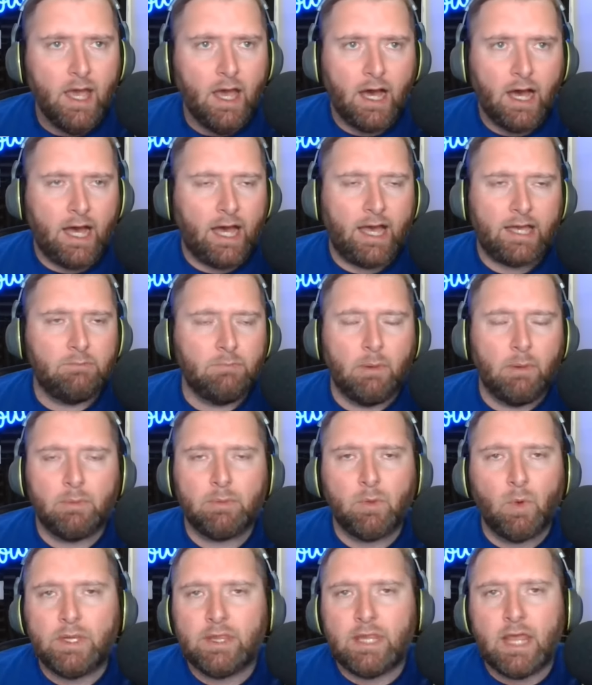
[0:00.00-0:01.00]
I can
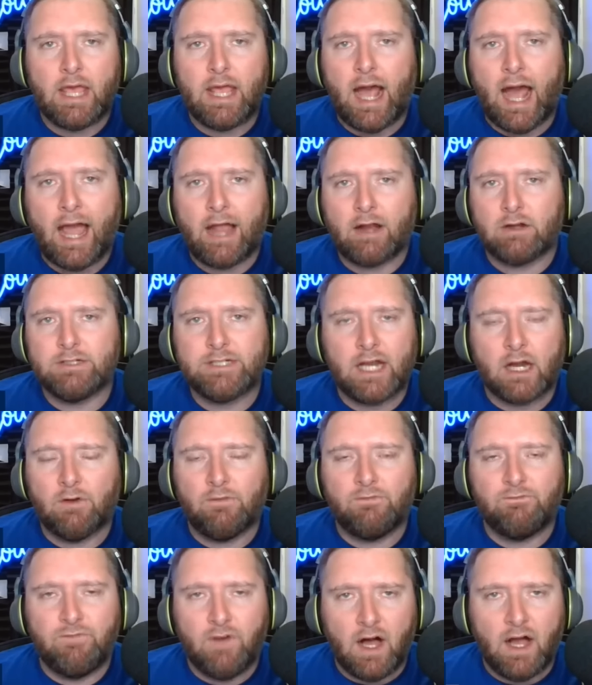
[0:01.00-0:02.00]
remember when they hired
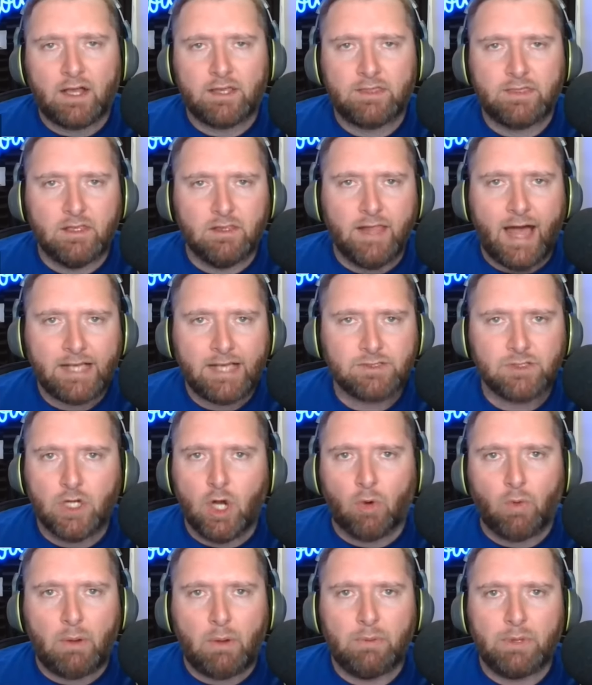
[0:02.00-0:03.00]
Daryl Funk the last go
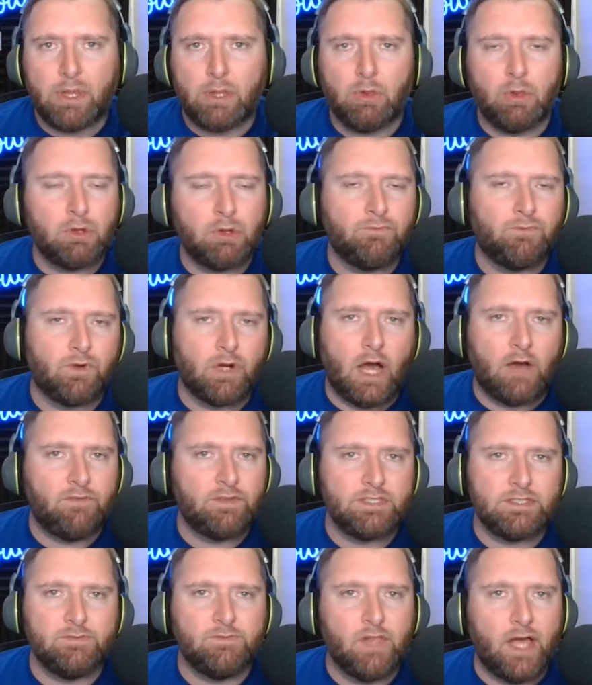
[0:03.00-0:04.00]
around when they were looking for an
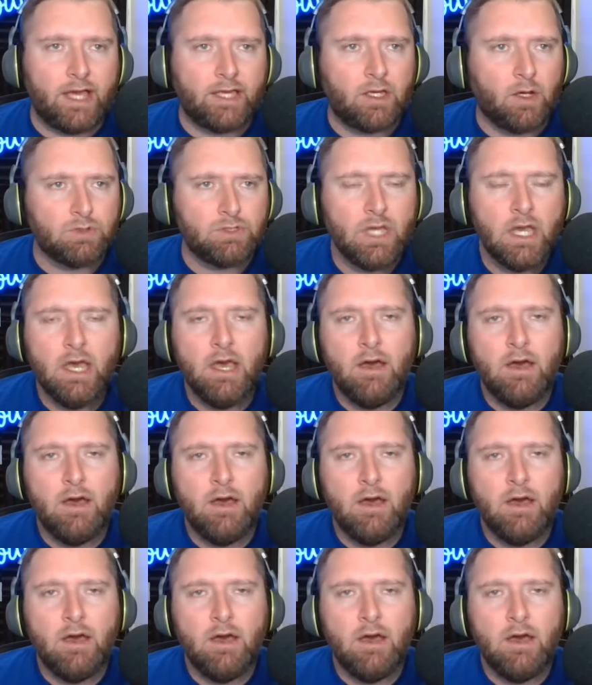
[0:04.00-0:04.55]
offensive line coach.